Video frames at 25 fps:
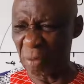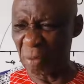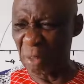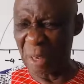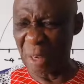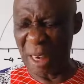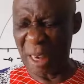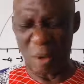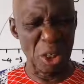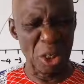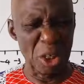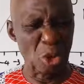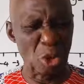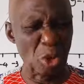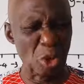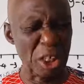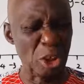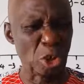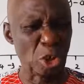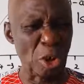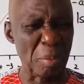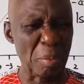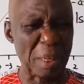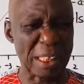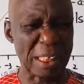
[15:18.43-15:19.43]
Are we doing
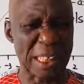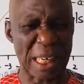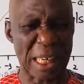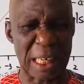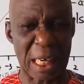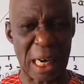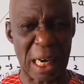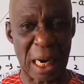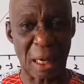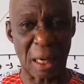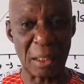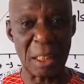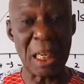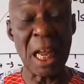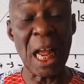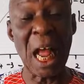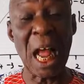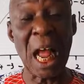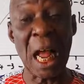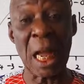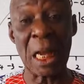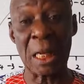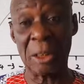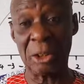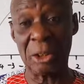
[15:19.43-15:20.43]
geometry now?
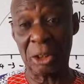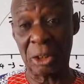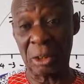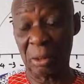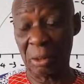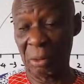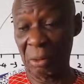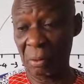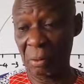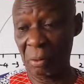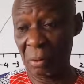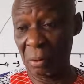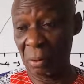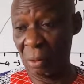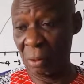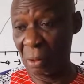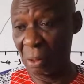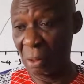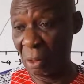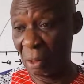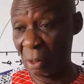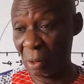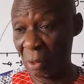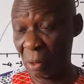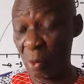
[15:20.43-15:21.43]
Yes.
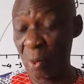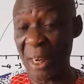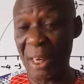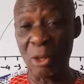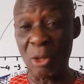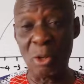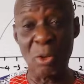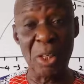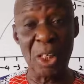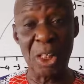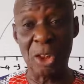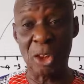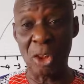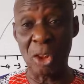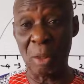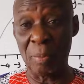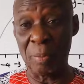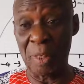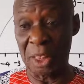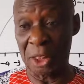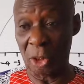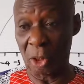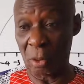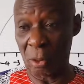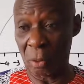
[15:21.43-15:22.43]
We are doing
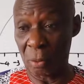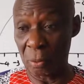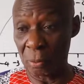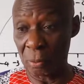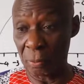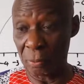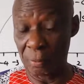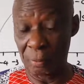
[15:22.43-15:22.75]
geometry.